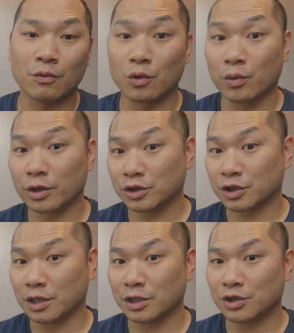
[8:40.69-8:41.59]
Real quick,
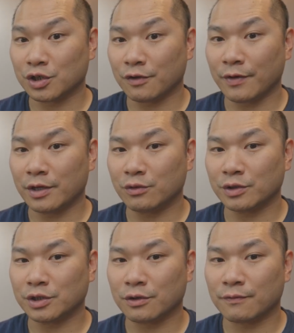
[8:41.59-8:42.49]
just to listen to the fan
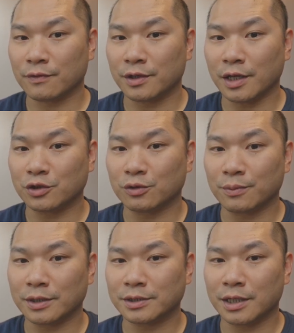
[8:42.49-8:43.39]
noise here for the Nitro
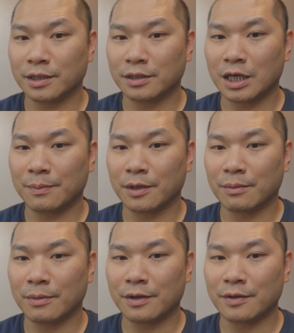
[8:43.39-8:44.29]
Plus, and keeping
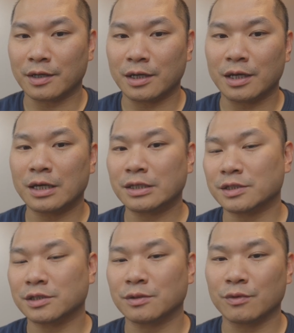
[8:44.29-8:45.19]
in mind that in a
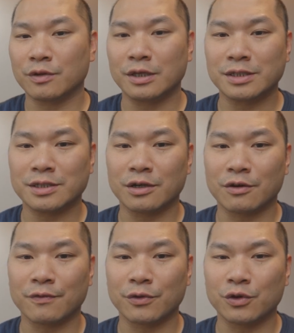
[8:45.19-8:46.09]
system with decent
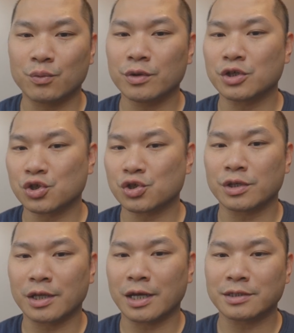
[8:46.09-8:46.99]
airflow, you really
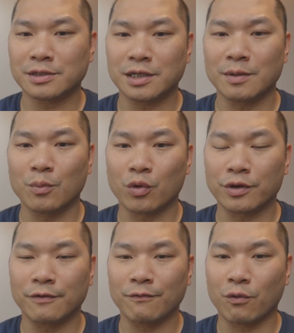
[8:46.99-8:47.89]
should not see more
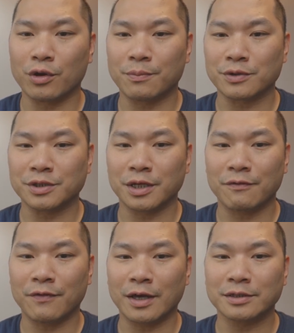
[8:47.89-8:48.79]
than
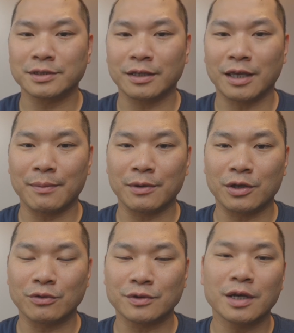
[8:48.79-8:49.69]
40% fans in gaming
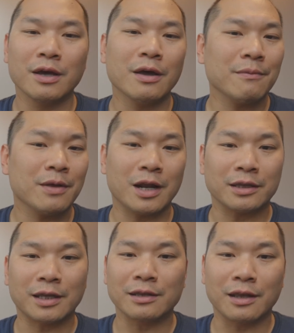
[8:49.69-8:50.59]
use. And
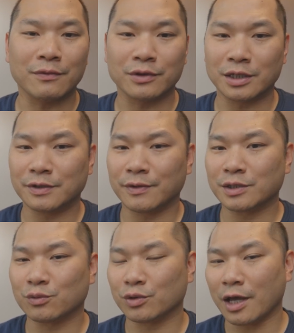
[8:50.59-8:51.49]
at that level, these
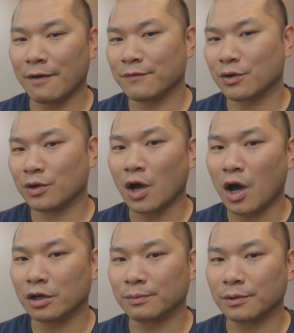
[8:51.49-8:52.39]
fans were not very
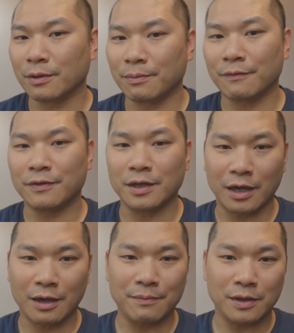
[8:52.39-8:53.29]
audible above
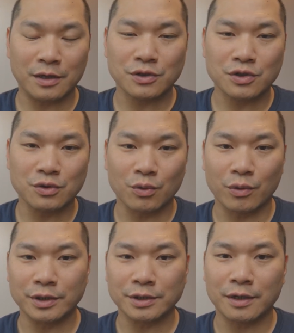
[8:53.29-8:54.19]
the ambient
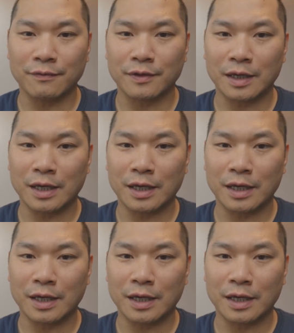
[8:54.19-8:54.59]
noise of the